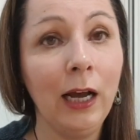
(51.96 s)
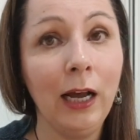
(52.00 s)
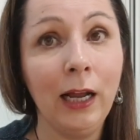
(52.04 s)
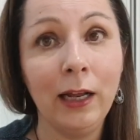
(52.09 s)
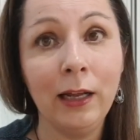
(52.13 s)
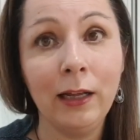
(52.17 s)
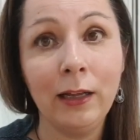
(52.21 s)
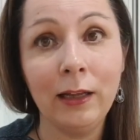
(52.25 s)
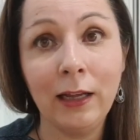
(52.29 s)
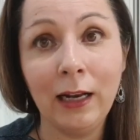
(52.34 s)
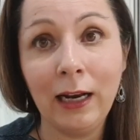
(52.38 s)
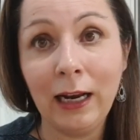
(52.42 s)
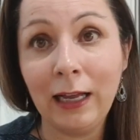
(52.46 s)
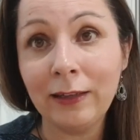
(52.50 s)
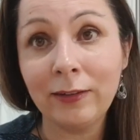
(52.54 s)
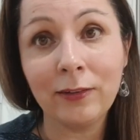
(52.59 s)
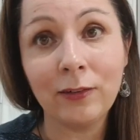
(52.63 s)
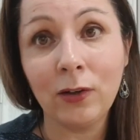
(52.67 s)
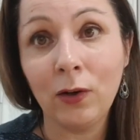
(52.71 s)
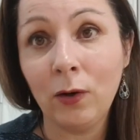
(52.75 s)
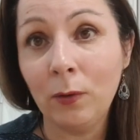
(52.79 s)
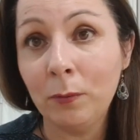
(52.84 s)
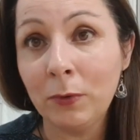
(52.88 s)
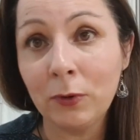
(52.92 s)
And the
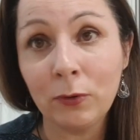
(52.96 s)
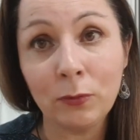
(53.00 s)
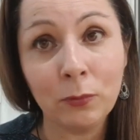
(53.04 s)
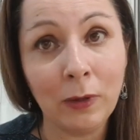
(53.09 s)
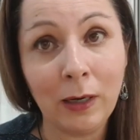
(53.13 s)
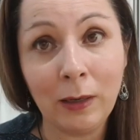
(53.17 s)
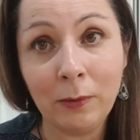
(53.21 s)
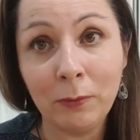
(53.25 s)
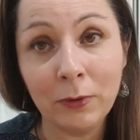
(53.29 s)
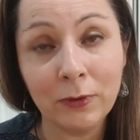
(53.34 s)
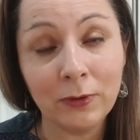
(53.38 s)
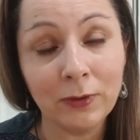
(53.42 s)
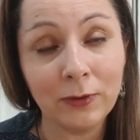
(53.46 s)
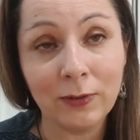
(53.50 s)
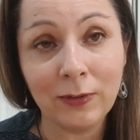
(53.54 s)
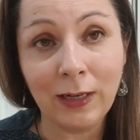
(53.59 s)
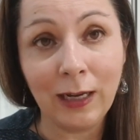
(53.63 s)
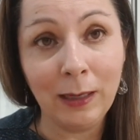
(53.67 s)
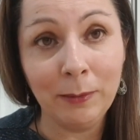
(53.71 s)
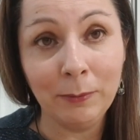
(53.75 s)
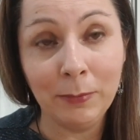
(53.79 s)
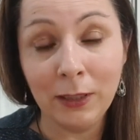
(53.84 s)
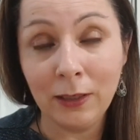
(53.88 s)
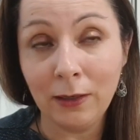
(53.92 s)
last time as well was the
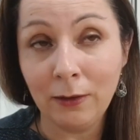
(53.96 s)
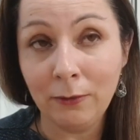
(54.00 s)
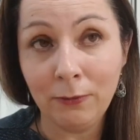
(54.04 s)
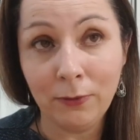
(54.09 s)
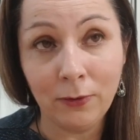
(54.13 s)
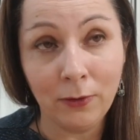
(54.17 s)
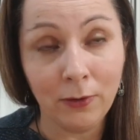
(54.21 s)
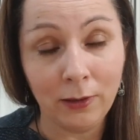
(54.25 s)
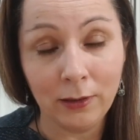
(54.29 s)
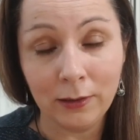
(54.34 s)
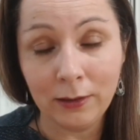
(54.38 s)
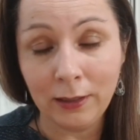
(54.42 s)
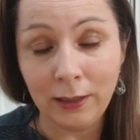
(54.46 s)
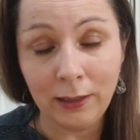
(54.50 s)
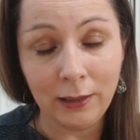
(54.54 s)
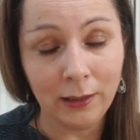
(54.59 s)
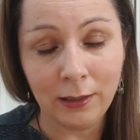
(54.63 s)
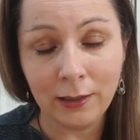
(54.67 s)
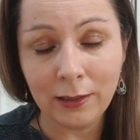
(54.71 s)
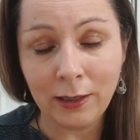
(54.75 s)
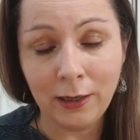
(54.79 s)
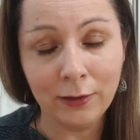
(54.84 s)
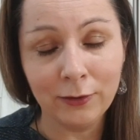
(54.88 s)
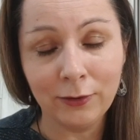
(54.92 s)
same. And I thought, oh, no,
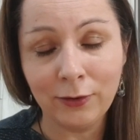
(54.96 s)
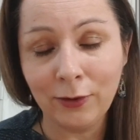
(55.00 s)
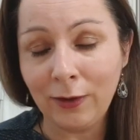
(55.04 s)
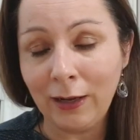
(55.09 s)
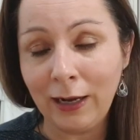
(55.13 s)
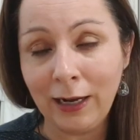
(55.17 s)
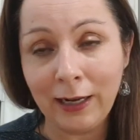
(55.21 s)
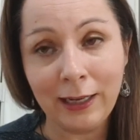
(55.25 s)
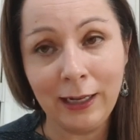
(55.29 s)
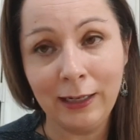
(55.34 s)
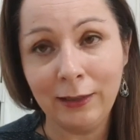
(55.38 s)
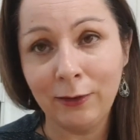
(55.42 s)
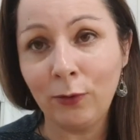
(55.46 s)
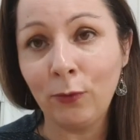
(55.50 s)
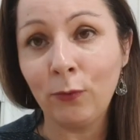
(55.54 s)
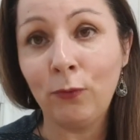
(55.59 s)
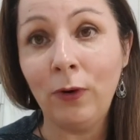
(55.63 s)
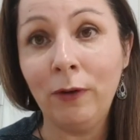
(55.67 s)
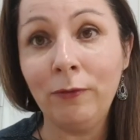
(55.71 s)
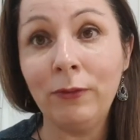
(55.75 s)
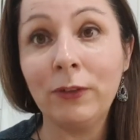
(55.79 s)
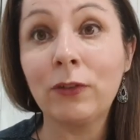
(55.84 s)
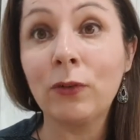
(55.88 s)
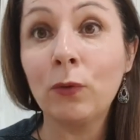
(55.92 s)
I can't do that again. It
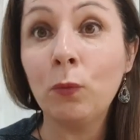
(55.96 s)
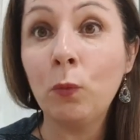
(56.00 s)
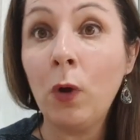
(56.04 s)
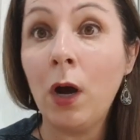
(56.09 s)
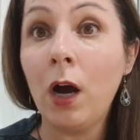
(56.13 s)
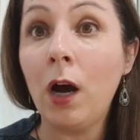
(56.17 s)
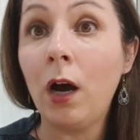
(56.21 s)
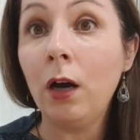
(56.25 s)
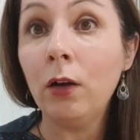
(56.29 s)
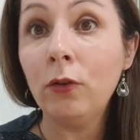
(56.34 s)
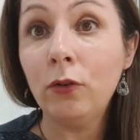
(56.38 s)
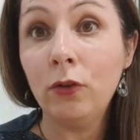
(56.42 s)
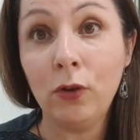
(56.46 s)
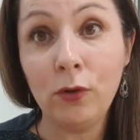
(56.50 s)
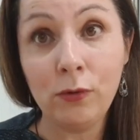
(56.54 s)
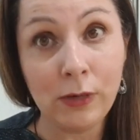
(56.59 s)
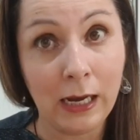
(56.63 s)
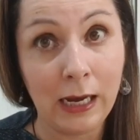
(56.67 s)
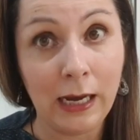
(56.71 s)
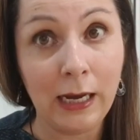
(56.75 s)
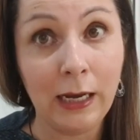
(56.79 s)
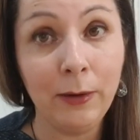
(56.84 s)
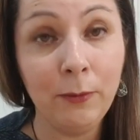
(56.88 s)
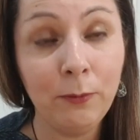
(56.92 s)
took forever. So what I'll do
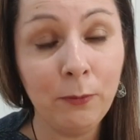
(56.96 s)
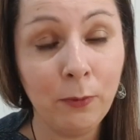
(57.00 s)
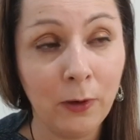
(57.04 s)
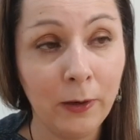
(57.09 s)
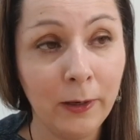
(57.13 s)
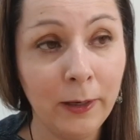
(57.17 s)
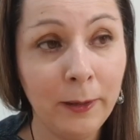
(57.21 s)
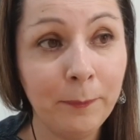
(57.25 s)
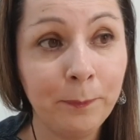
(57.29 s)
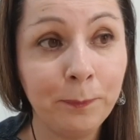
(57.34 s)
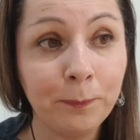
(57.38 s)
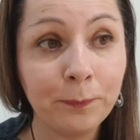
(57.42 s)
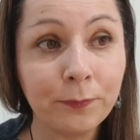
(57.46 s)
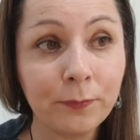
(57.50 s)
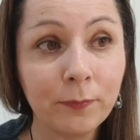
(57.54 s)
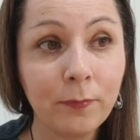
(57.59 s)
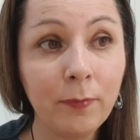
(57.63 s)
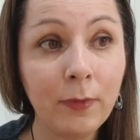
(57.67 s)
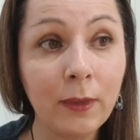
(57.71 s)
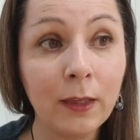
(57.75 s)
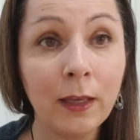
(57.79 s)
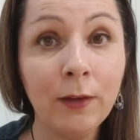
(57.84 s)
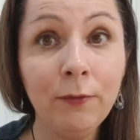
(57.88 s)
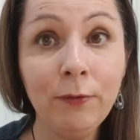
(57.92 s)
now, right,
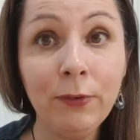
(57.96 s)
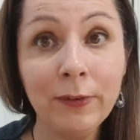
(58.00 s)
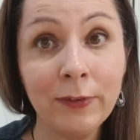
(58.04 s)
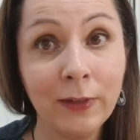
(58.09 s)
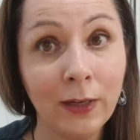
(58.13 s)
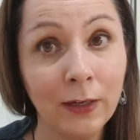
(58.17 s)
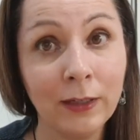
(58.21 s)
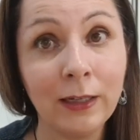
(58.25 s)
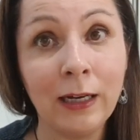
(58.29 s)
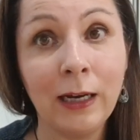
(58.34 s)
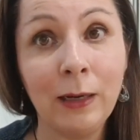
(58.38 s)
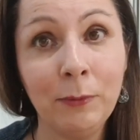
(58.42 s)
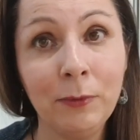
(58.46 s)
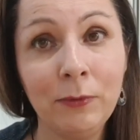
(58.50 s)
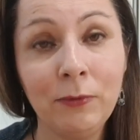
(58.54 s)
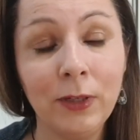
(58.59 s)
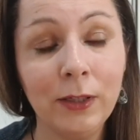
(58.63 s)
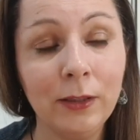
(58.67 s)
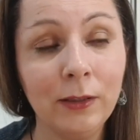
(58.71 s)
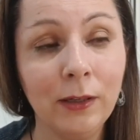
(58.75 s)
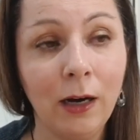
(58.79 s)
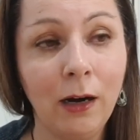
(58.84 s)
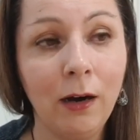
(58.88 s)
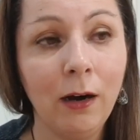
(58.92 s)
if it's okay with
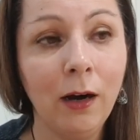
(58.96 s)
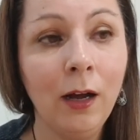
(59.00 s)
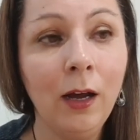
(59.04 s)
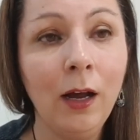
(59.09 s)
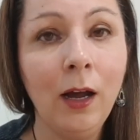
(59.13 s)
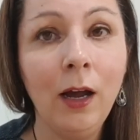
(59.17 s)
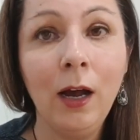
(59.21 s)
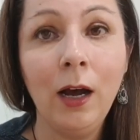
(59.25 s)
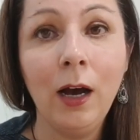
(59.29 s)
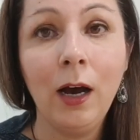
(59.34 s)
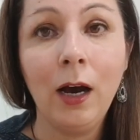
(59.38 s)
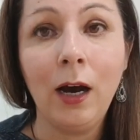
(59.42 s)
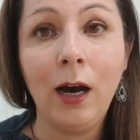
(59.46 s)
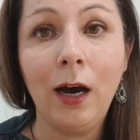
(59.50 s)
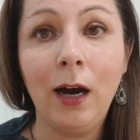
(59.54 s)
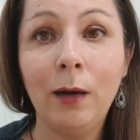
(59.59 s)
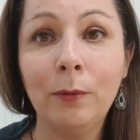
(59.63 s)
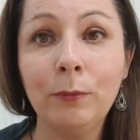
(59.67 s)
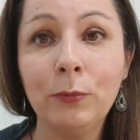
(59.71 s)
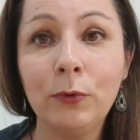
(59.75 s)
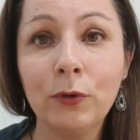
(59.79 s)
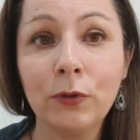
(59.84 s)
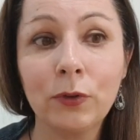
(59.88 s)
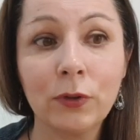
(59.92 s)
you lot,
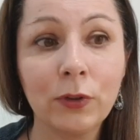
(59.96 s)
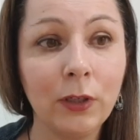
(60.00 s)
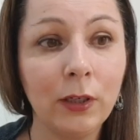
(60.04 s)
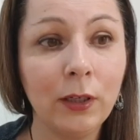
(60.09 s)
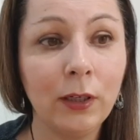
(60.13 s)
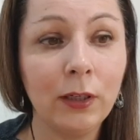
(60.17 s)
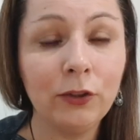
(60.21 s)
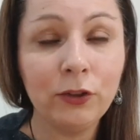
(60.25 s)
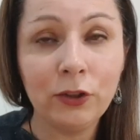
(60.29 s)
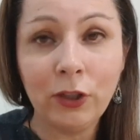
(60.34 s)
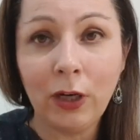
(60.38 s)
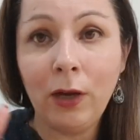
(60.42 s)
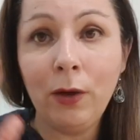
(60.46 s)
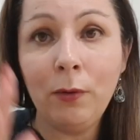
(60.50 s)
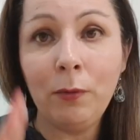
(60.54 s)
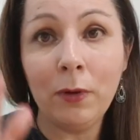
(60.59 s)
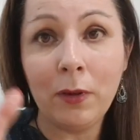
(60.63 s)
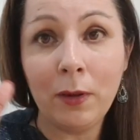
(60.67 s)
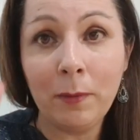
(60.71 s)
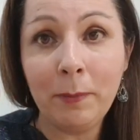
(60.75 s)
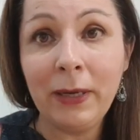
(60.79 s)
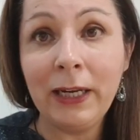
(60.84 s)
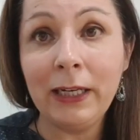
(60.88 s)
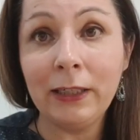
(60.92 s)
I'm just going to
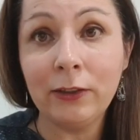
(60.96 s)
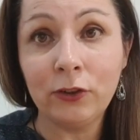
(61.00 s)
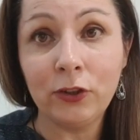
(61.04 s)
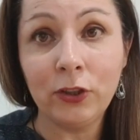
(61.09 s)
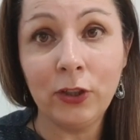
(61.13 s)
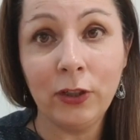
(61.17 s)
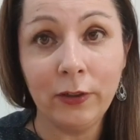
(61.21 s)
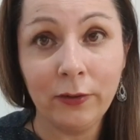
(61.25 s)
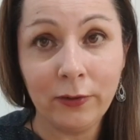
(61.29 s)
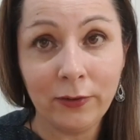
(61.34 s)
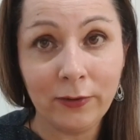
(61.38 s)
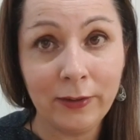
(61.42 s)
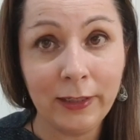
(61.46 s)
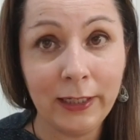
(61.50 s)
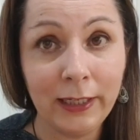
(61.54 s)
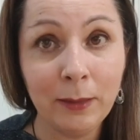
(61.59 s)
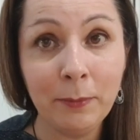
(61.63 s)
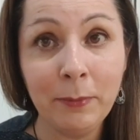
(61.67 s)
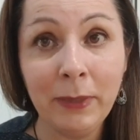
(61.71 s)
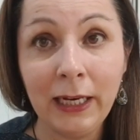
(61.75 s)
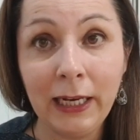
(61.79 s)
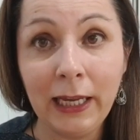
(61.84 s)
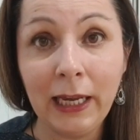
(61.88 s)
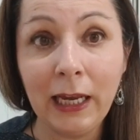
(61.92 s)
show the pictures
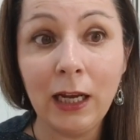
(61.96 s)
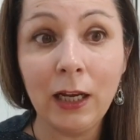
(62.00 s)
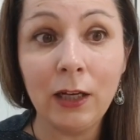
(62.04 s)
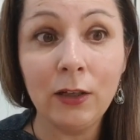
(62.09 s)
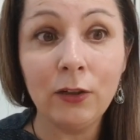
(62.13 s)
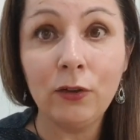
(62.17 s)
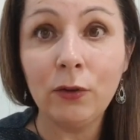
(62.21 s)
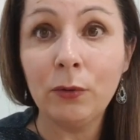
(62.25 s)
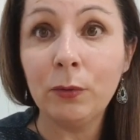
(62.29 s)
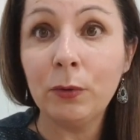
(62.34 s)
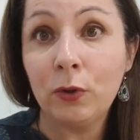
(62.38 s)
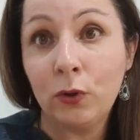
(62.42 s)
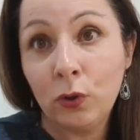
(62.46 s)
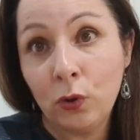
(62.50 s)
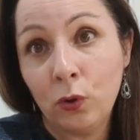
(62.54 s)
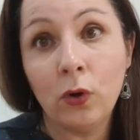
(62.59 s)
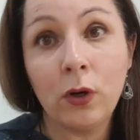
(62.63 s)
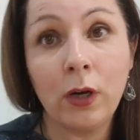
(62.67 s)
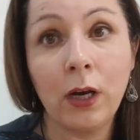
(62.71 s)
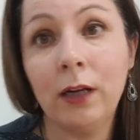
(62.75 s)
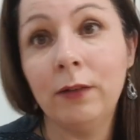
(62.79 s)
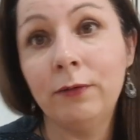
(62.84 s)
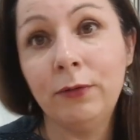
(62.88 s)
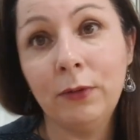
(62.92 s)
in a minute and do a
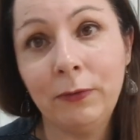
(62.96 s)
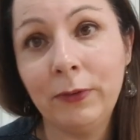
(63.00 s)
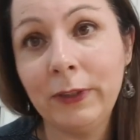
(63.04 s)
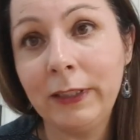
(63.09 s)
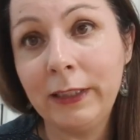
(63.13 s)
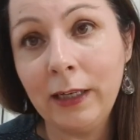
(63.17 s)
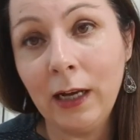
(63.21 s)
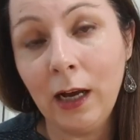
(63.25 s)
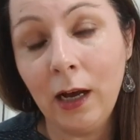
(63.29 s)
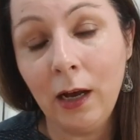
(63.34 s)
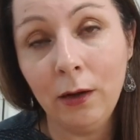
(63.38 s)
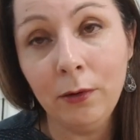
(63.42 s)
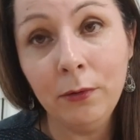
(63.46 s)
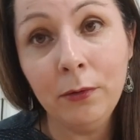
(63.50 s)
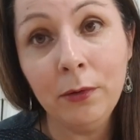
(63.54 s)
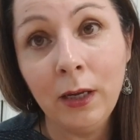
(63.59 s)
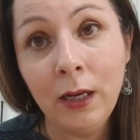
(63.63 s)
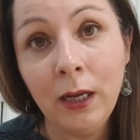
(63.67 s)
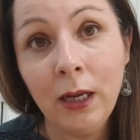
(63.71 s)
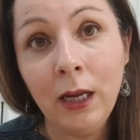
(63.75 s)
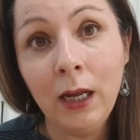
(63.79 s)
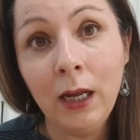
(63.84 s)
talk over video.